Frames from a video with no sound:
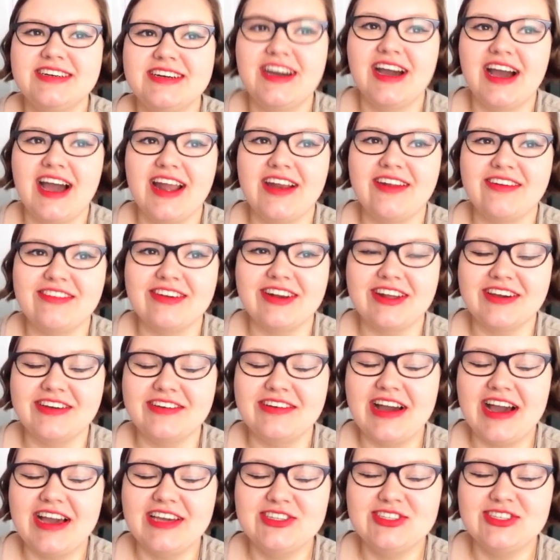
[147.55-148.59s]
I don't know.
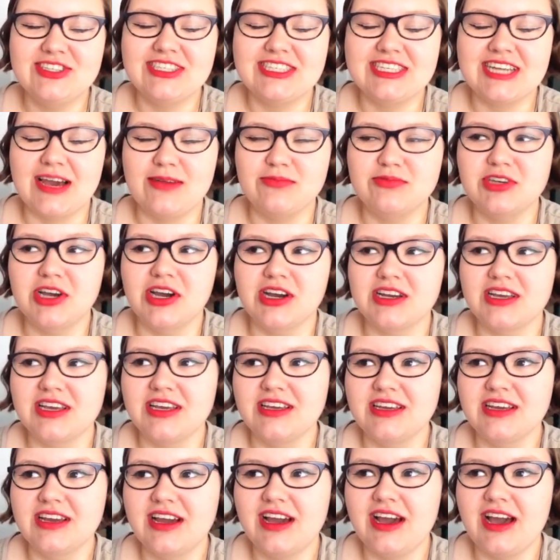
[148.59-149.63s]
I should stop
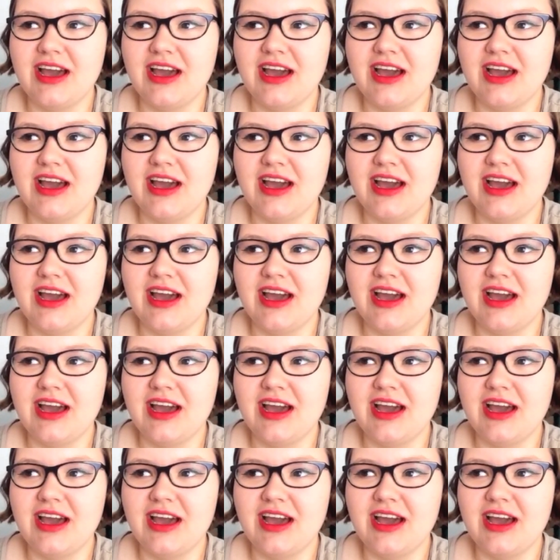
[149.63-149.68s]
talking.